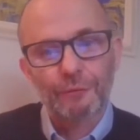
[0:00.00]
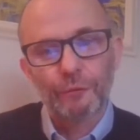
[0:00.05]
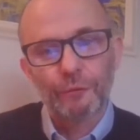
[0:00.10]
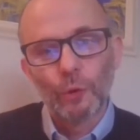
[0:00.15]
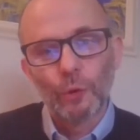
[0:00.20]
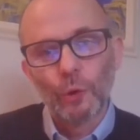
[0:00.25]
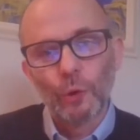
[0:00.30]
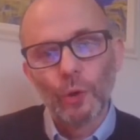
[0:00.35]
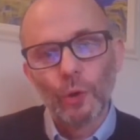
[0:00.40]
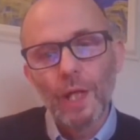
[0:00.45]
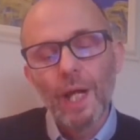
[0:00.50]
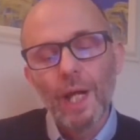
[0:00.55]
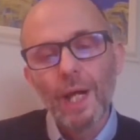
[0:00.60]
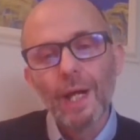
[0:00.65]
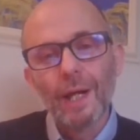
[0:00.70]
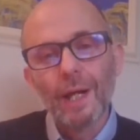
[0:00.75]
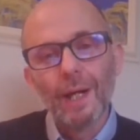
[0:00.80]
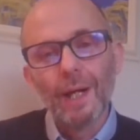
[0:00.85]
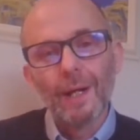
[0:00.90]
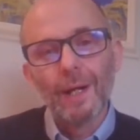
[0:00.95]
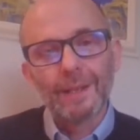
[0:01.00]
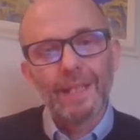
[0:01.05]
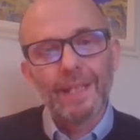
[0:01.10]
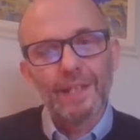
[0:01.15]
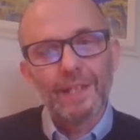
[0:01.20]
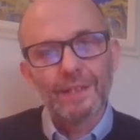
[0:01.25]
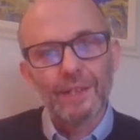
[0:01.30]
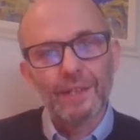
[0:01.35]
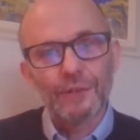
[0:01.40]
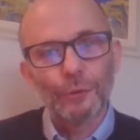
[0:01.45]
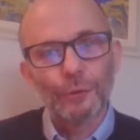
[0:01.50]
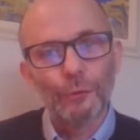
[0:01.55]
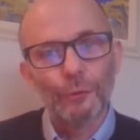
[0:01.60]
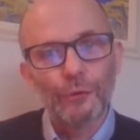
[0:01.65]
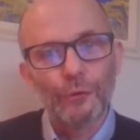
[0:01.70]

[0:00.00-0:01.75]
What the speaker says: for getting this all